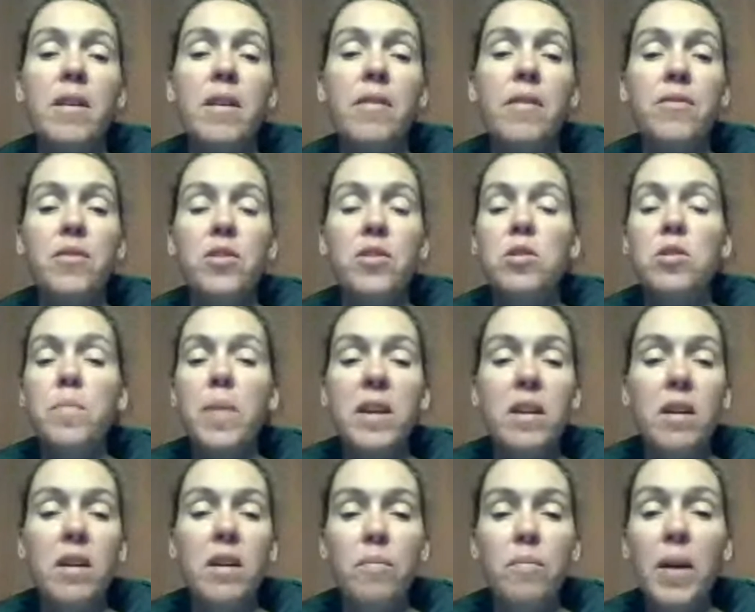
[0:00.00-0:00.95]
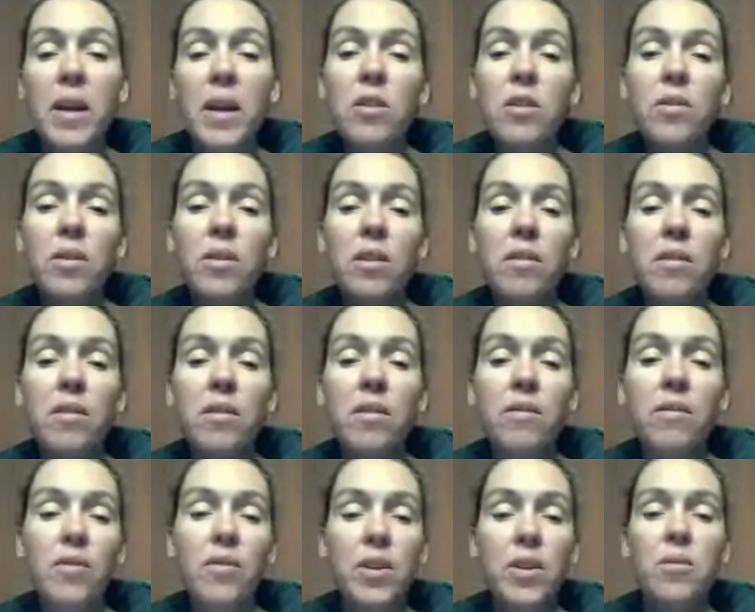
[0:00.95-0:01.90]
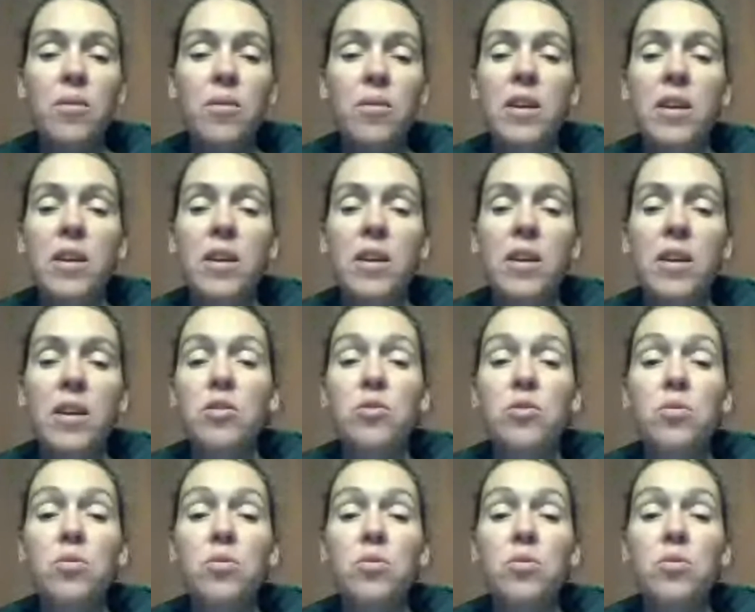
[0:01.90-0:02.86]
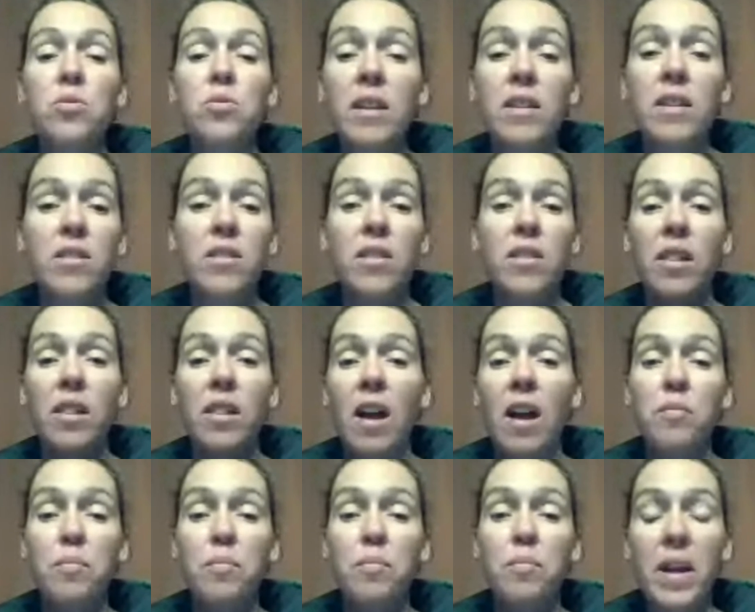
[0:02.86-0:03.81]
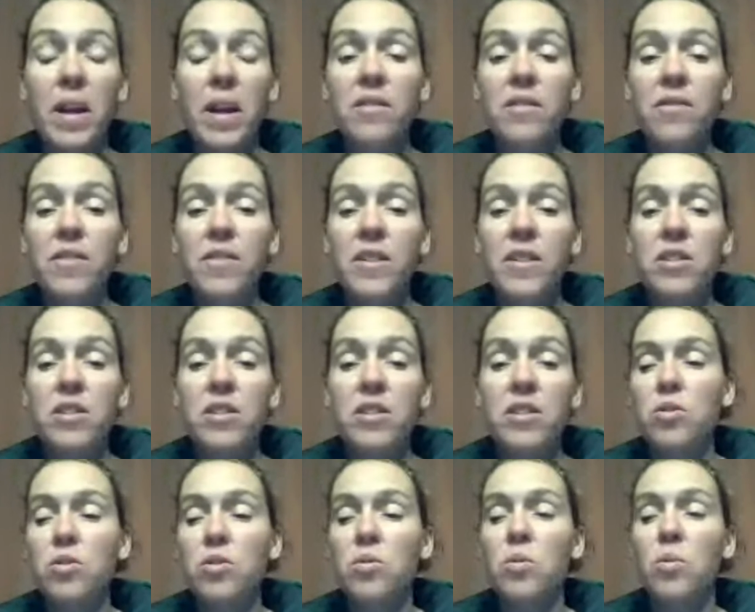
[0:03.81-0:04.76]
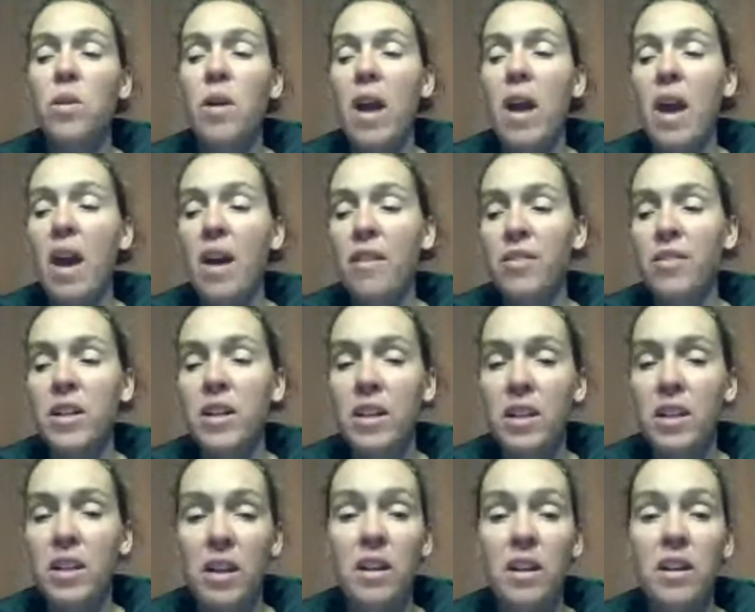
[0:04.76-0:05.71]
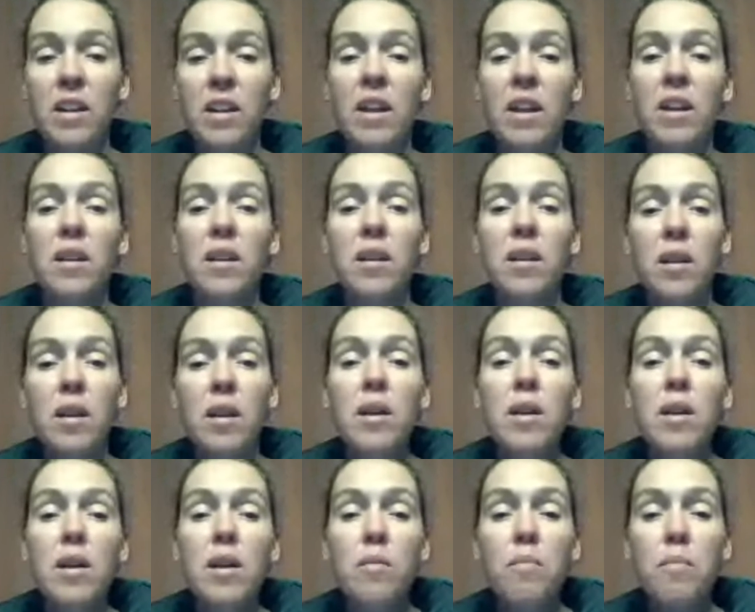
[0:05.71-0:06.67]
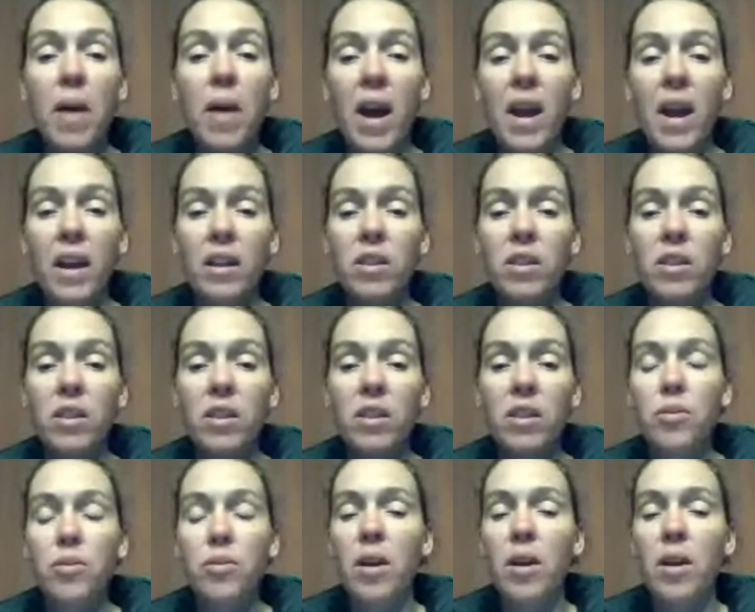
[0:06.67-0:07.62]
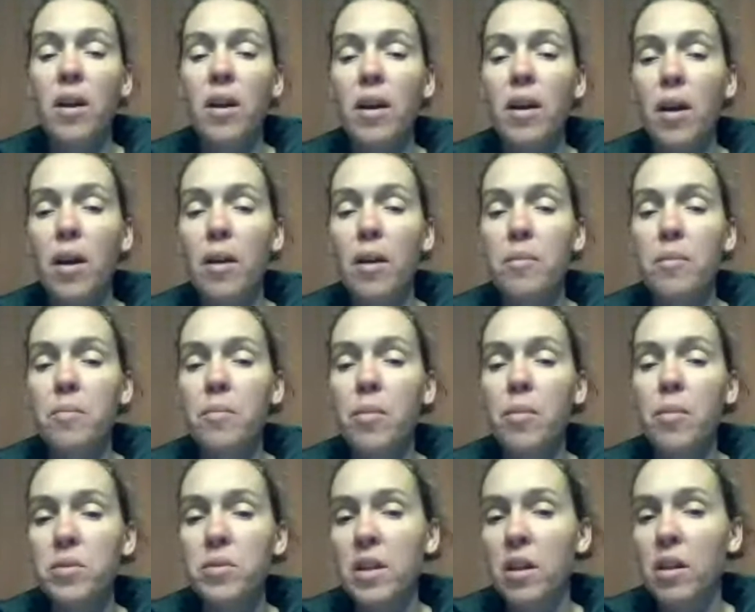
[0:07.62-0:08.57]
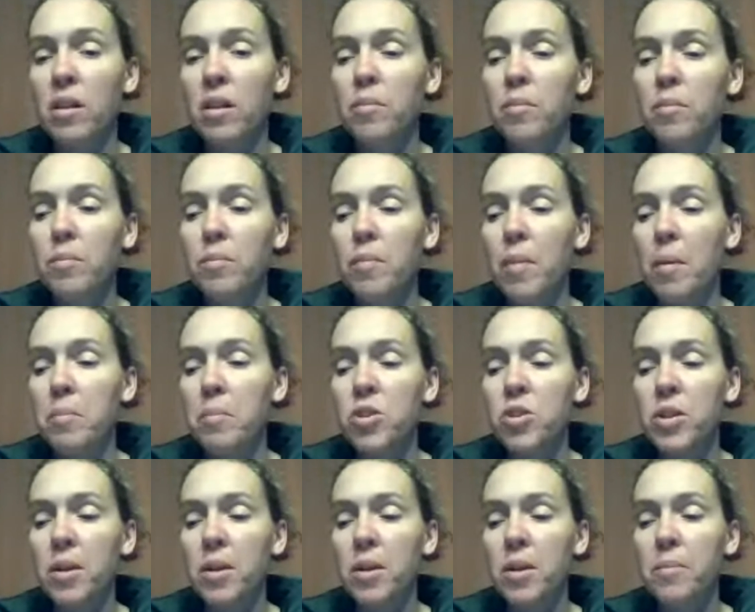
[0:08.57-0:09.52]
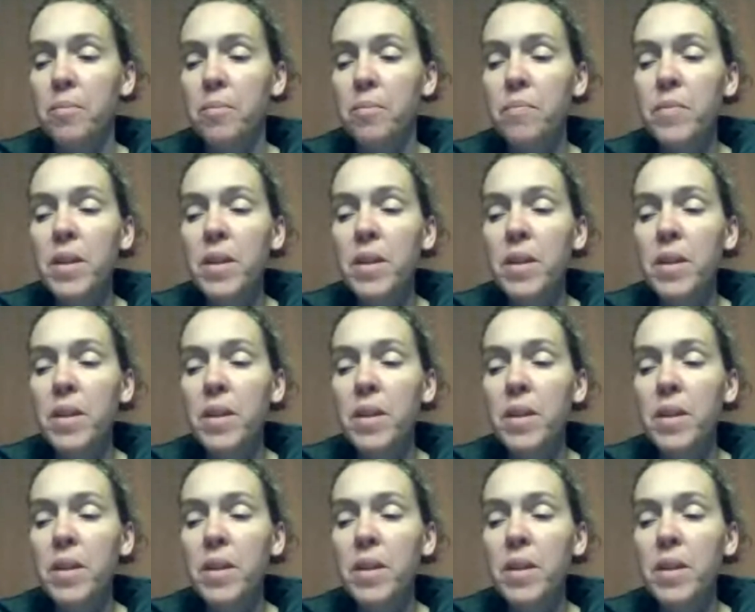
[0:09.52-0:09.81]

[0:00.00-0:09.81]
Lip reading: If you spend enough money, you get free oils. So there's really a lot of benefits to having a kit and buying through the wholesale membership.